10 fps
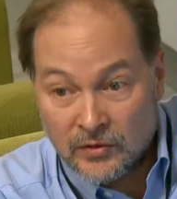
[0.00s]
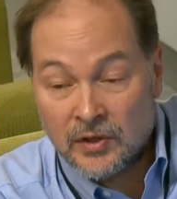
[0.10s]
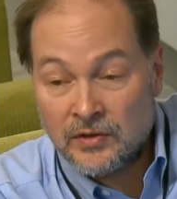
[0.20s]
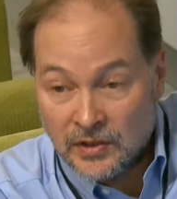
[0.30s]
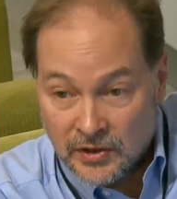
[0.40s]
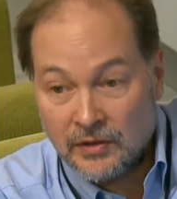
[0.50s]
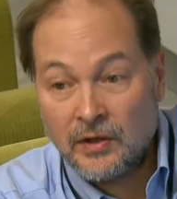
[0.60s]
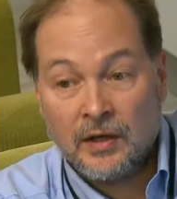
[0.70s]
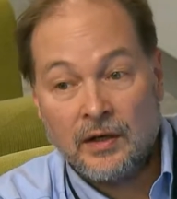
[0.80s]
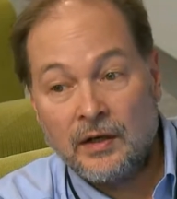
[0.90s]
contingent
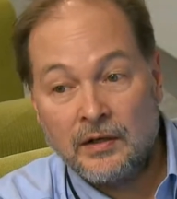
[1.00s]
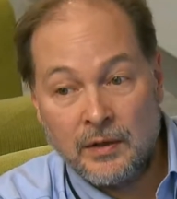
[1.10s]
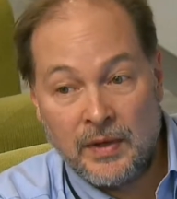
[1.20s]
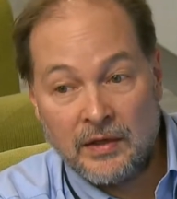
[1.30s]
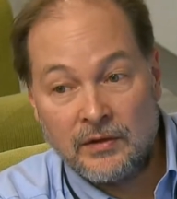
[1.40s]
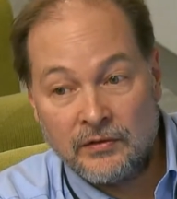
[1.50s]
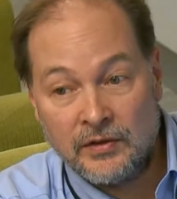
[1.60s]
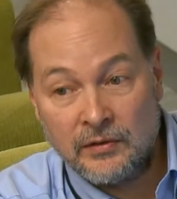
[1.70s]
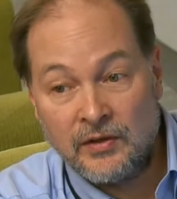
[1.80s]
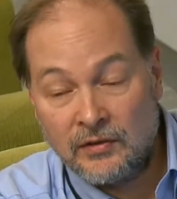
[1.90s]
commanders
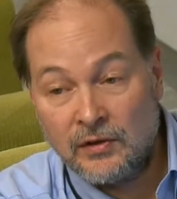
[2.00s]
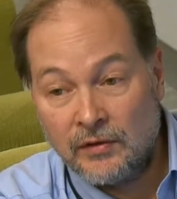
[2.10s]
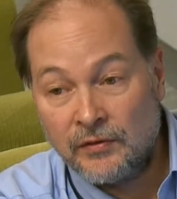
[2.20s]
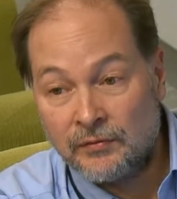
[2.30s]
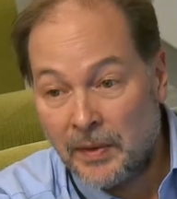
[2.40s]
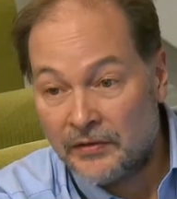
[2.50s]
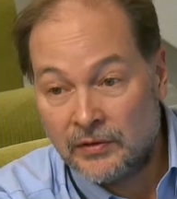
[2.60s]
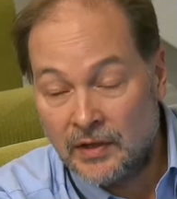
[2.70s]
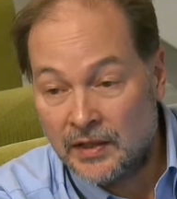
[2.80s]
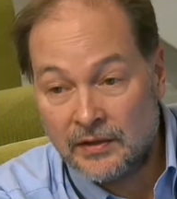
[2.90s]
sent to UNIFIL by
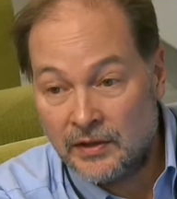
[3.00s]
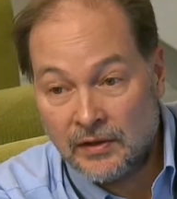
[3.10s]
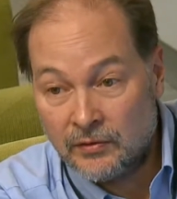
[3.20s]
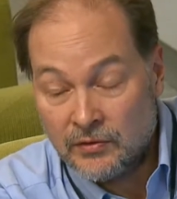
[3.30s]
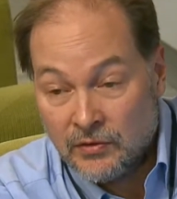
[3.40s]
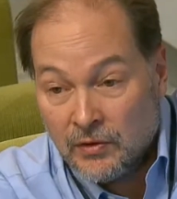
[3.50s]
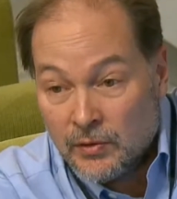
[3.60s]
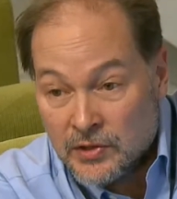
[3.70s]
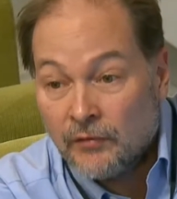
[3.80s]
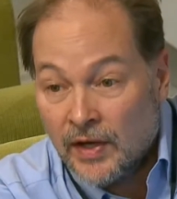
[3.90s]
Sri Lanka, and that there
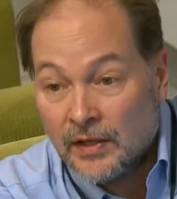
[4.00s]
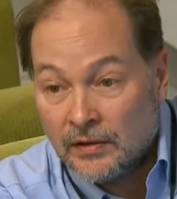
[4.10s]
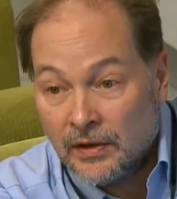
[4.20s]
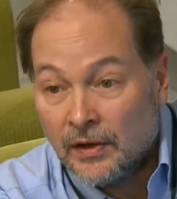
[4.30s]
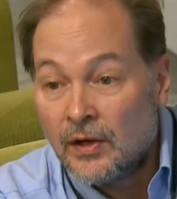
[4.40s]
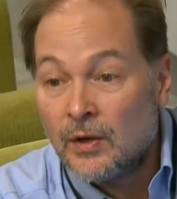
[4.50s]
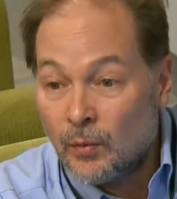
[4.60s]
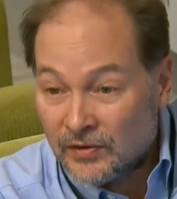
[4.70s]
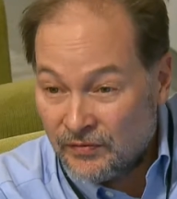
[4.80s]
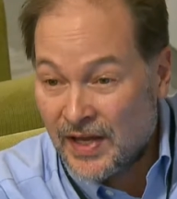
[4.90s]
was no vetting there.
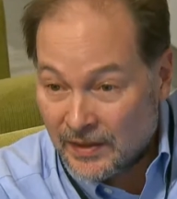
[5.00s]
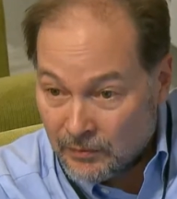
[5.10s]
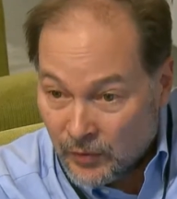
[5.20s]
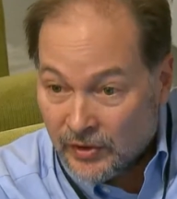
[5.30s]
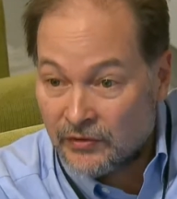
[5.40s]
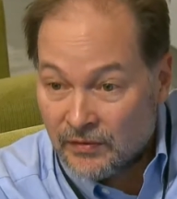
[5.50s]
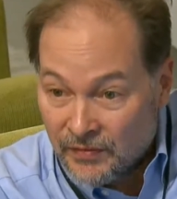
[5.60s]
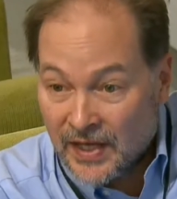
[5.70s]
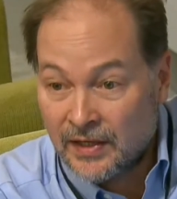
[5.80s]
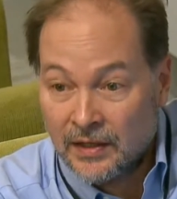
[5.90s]
What's vetting? Where's the
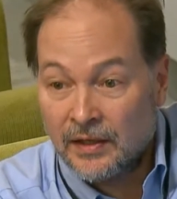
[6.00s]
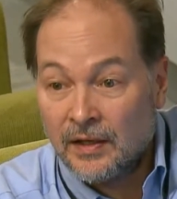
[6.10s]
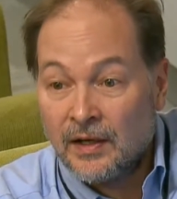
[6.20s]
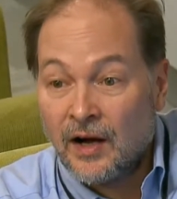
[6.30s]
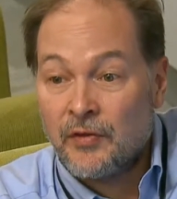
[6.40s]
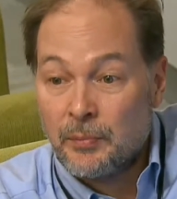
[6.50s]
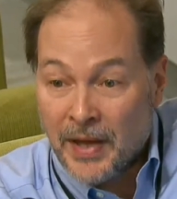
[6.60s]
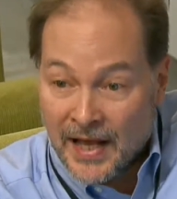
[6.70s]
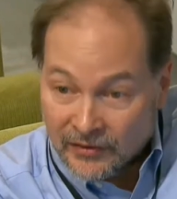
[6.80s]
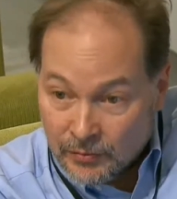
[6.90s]
vetting of the
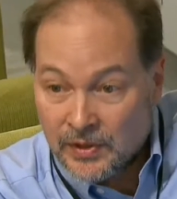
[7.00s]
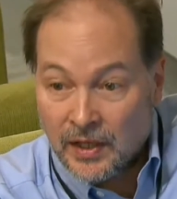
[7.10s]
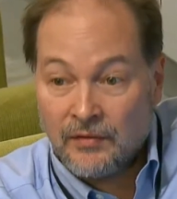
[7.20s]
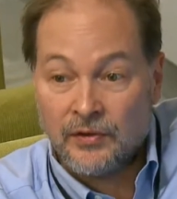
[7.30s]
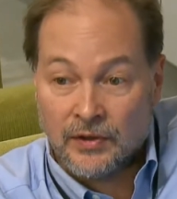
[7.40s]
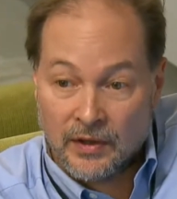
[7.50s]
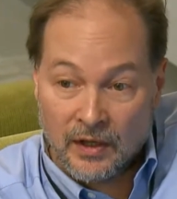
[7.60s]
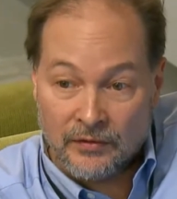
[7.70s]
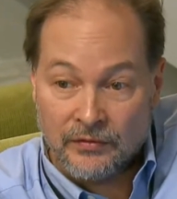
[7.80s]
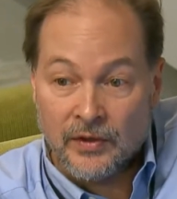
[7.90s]
past behavior
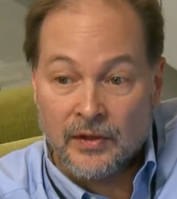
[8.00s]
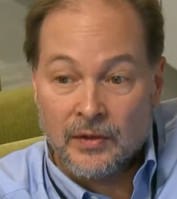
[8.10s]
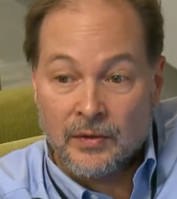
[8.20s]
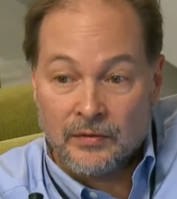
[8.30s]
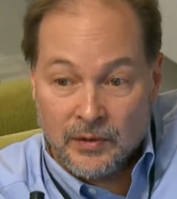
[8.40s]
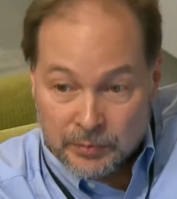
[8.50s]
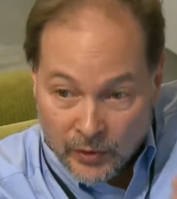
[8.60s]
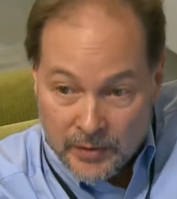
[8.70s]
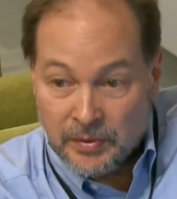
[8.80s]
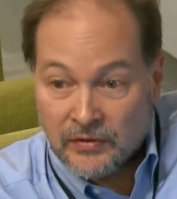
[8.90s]
of
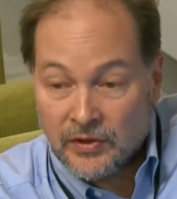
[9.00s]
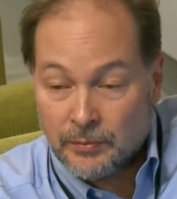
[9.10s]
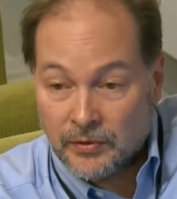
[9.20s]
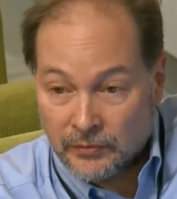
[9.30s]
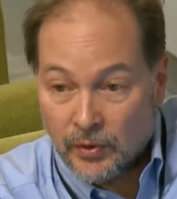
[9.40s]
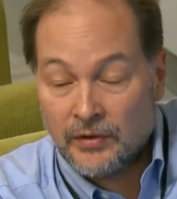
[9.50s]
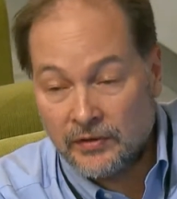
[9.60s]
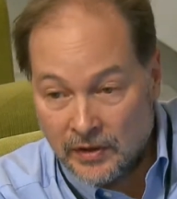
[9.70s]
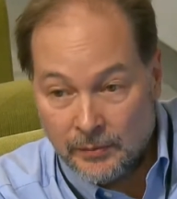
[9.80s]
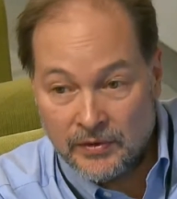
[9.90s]
deployed peacekeepers? Where does
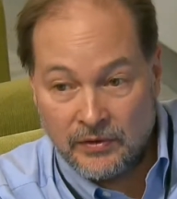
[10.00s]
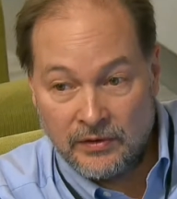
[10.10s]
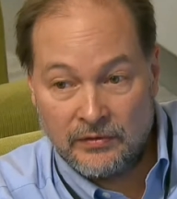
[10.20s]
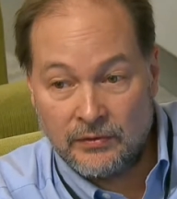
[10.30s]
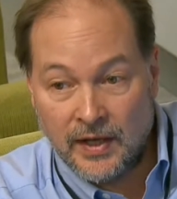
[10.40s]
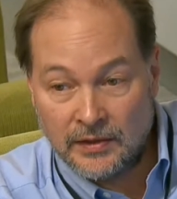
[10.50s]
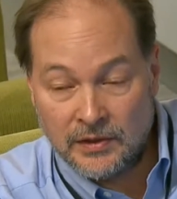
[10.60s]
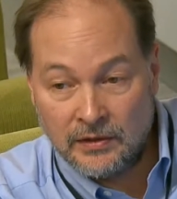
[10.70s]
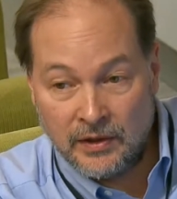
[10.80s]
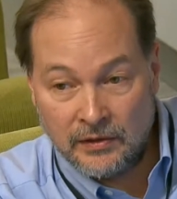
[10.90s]
it come into this
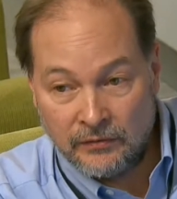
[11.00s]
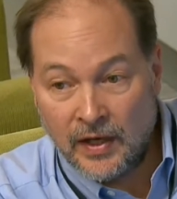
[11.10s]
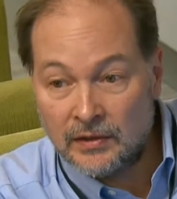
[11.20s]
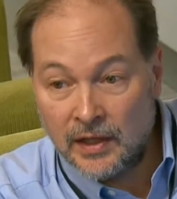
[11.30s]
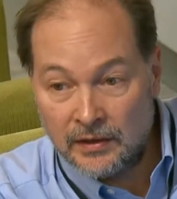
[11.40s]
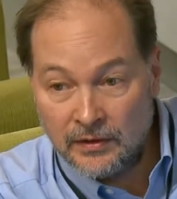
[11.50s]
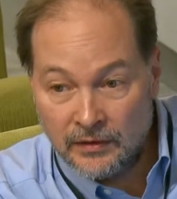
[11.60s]
strategy that you've outlined?